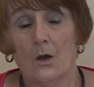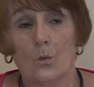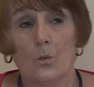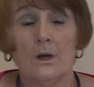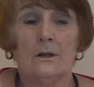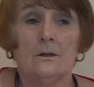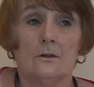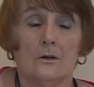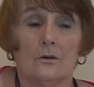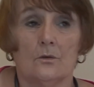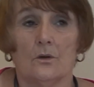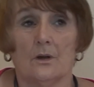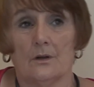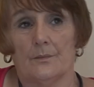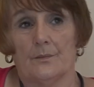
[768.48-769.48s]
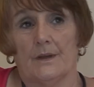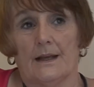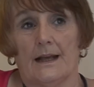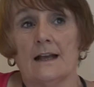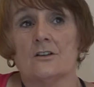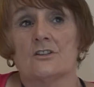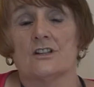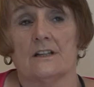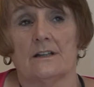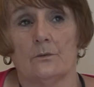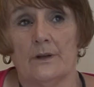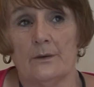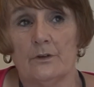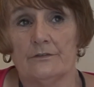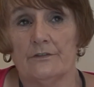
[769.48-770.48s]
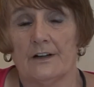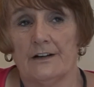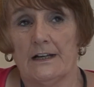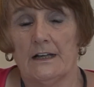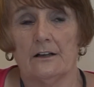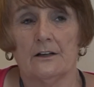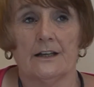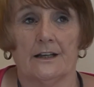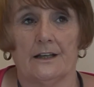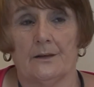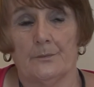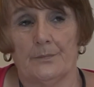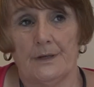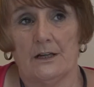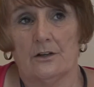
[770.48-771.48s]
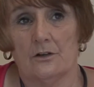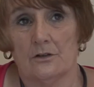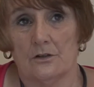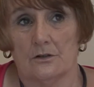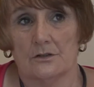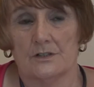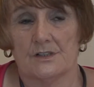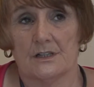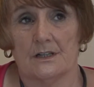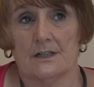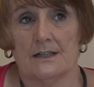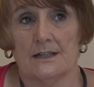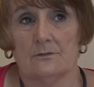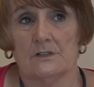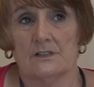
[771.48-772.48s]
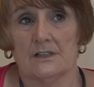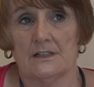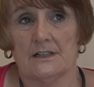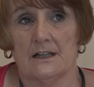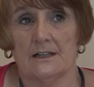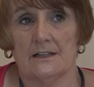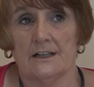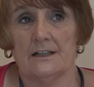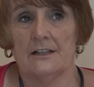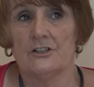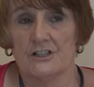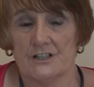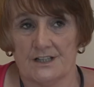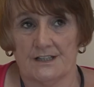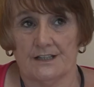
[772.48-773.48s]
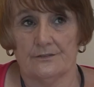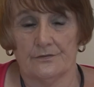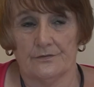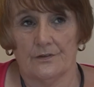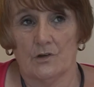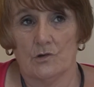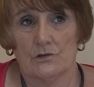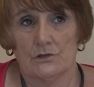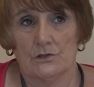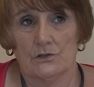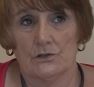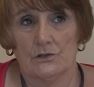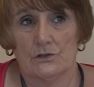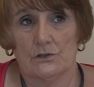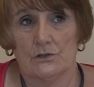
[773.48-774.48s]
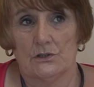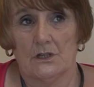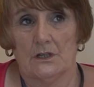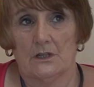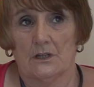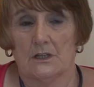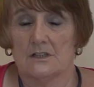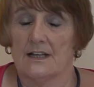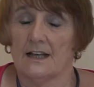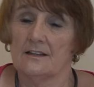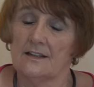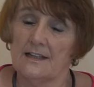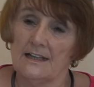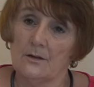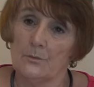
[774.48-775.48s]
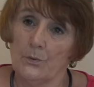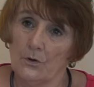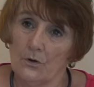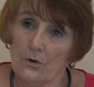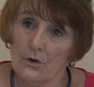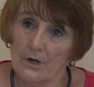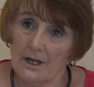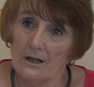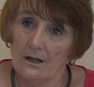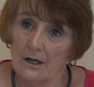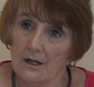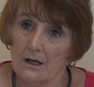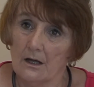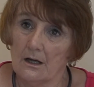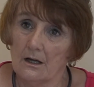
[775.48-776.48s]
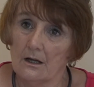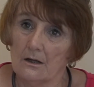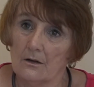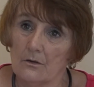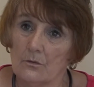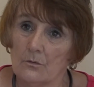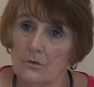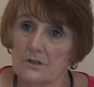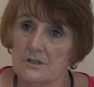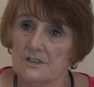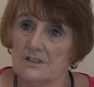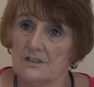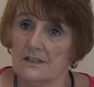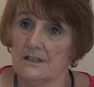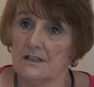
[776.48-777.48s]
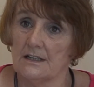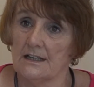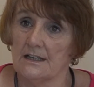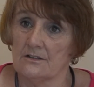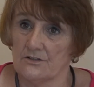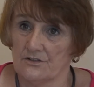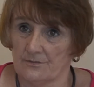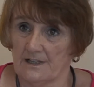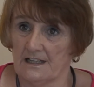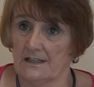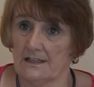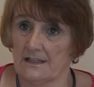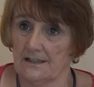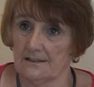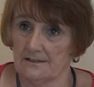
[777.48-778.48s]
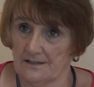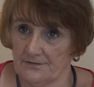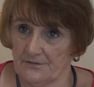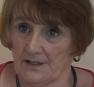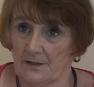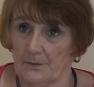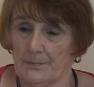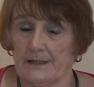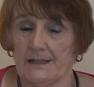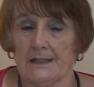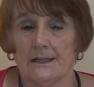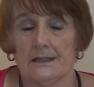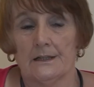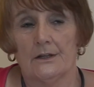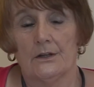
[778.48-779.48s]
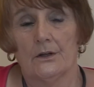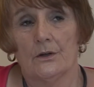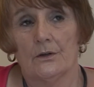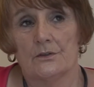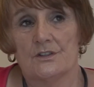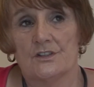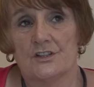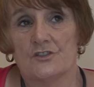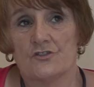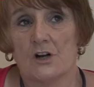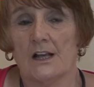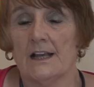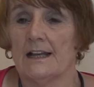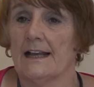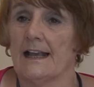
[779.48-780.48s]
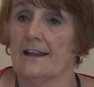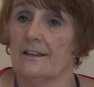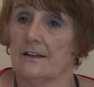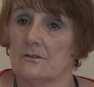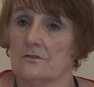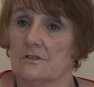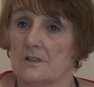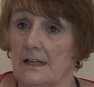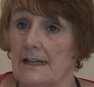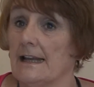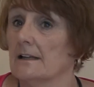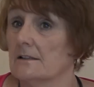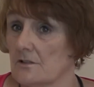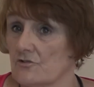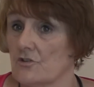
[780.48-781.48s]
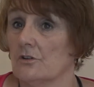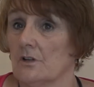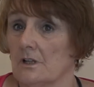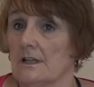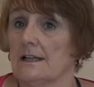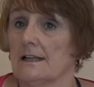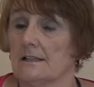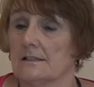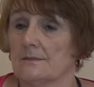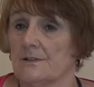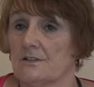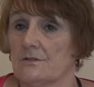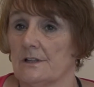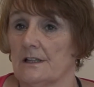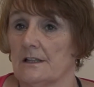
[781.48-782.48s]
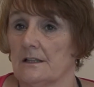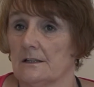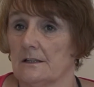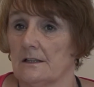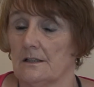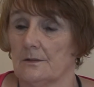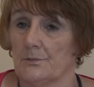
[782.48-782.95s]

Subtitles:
Well, actually, we were very lucky because there was an initiative that I think Paula was instrumental in developing to try and get those links, stronger links, between the